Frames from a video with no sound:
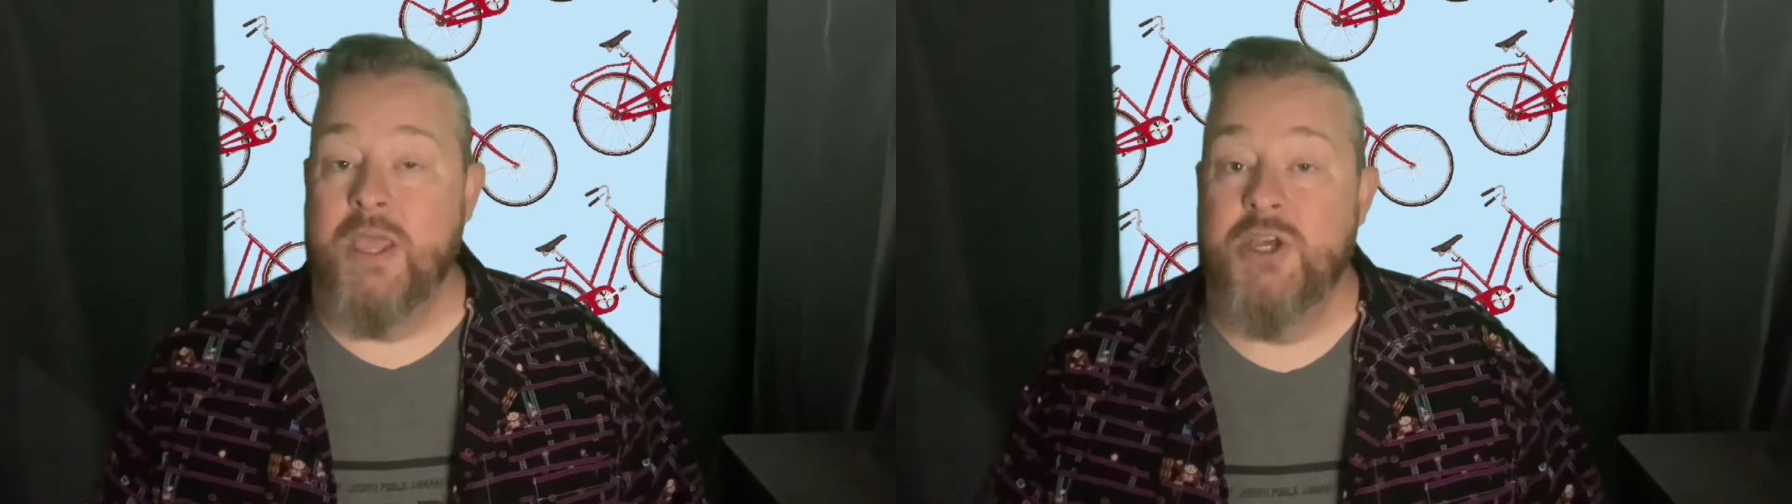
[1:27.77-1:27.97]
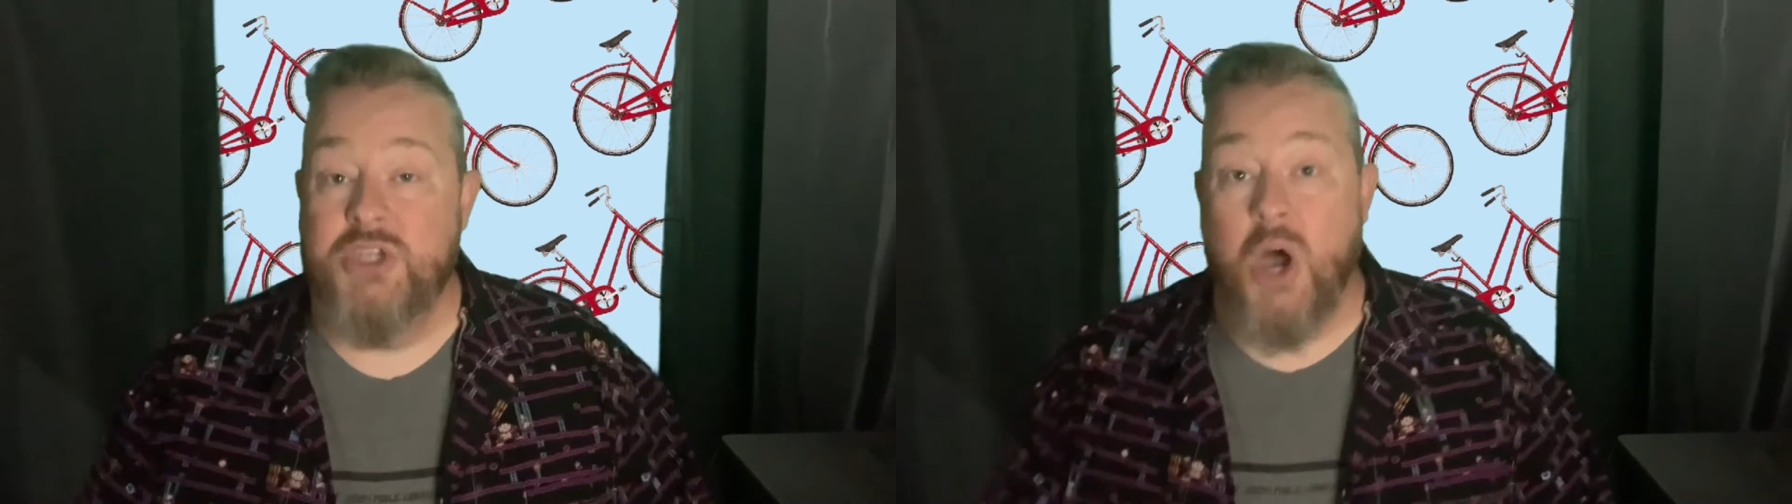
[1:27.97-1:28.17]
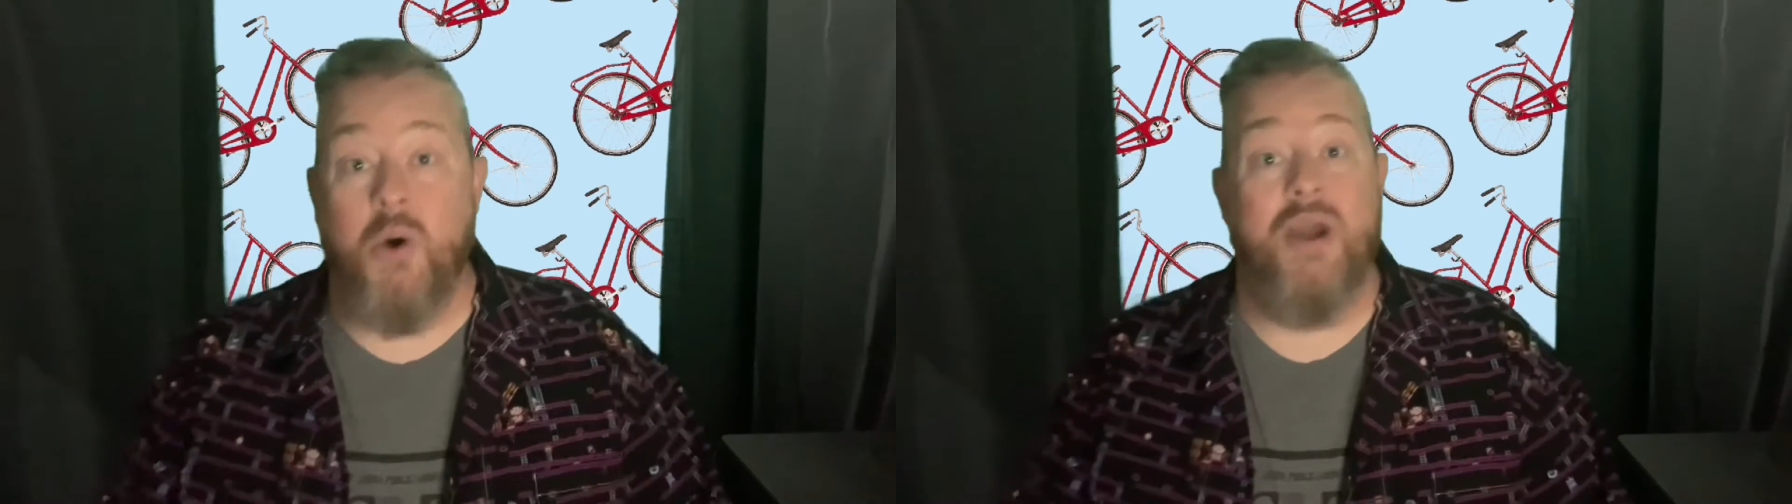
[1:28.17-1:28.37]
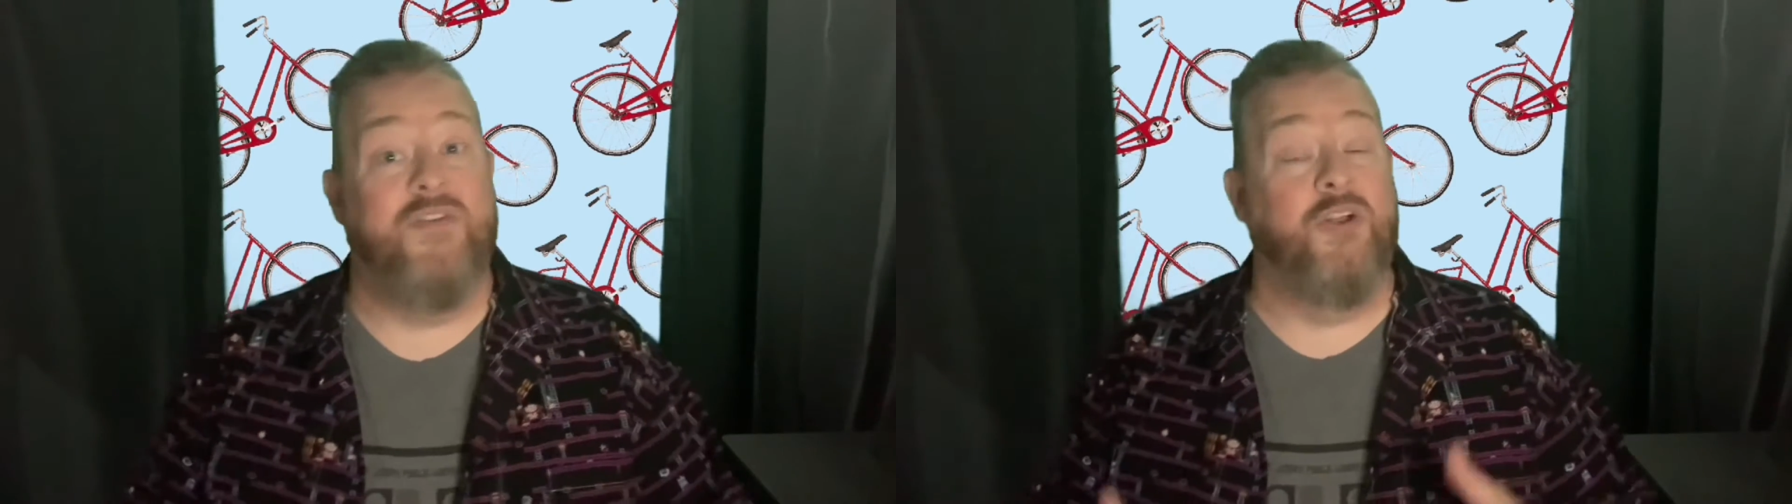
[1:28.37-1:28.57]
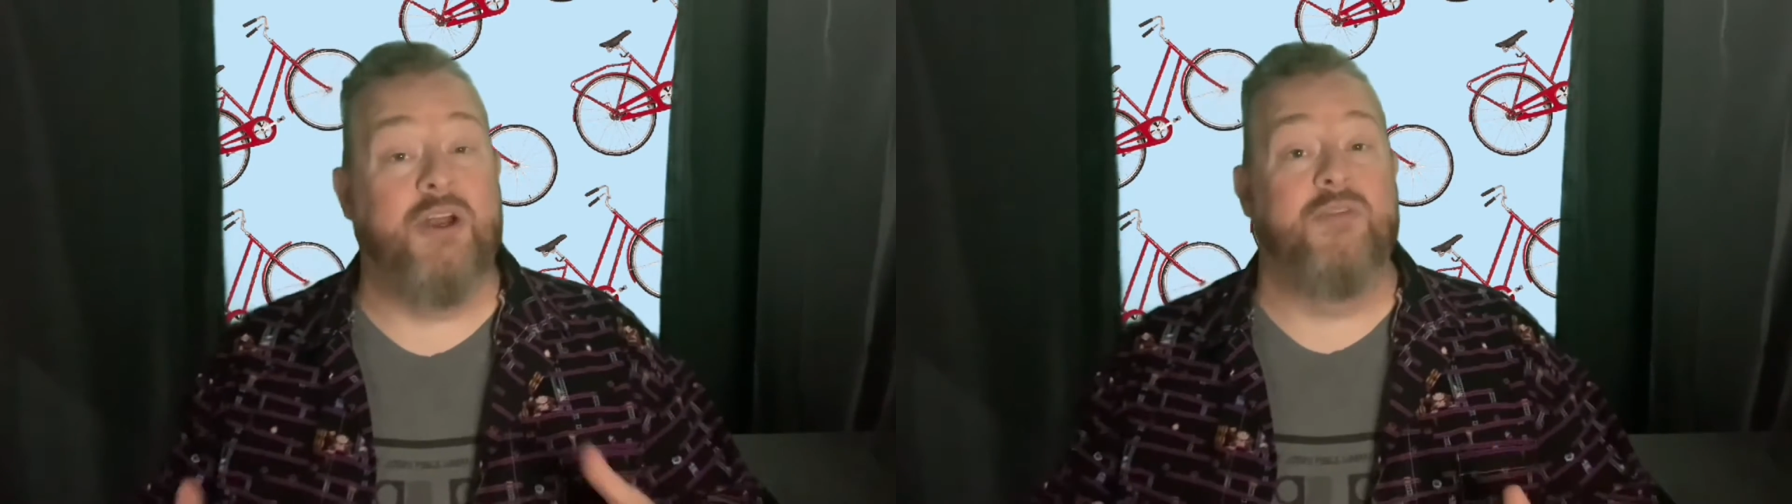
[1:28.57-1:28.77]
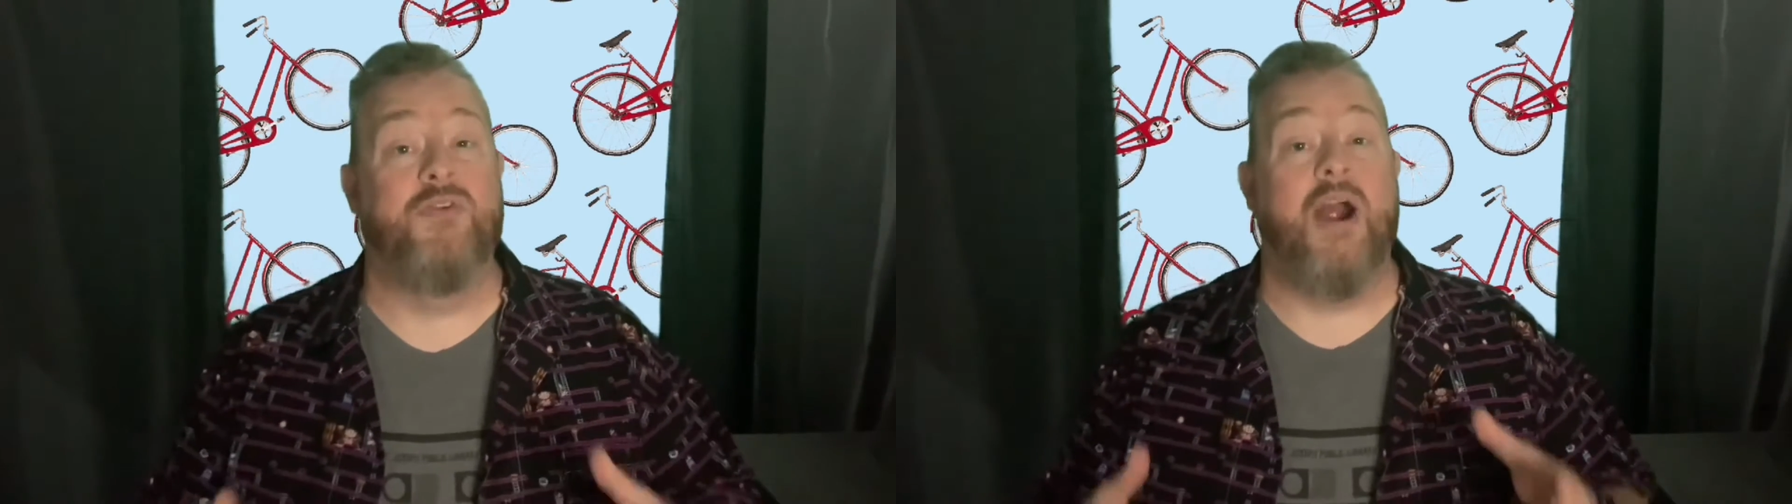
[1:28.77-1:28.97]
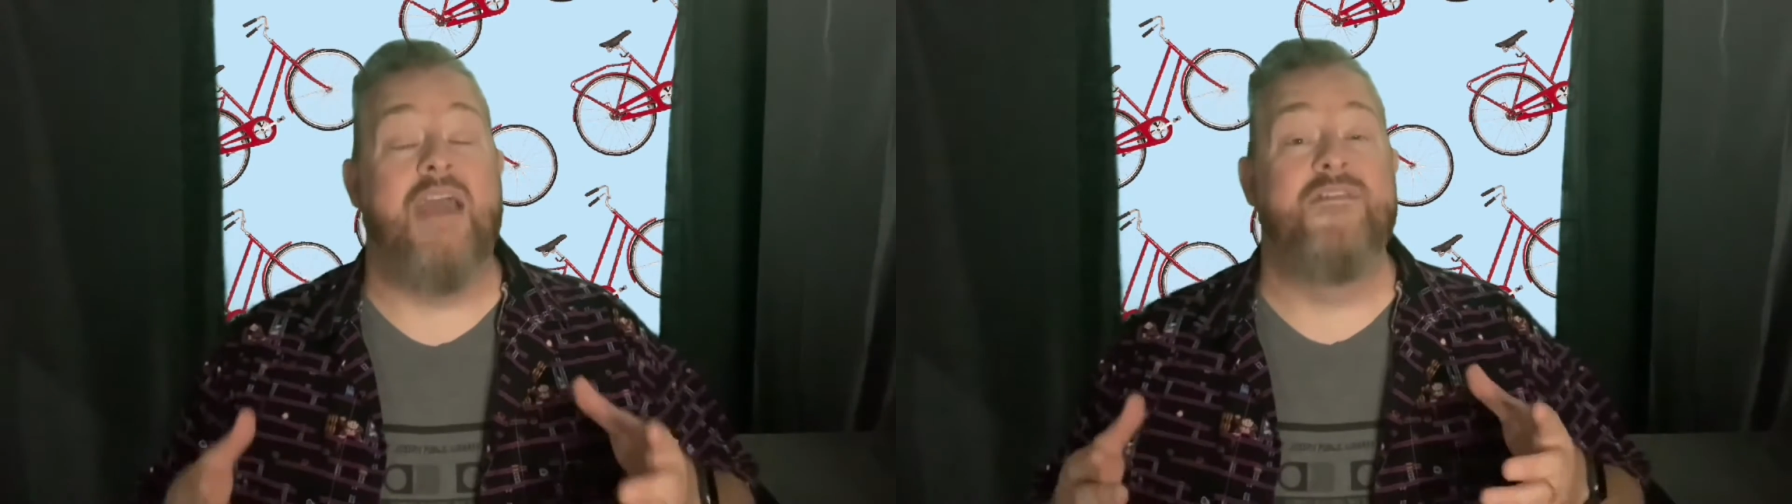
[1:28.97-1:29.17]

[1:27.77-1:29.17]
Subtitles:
So if you're looking for a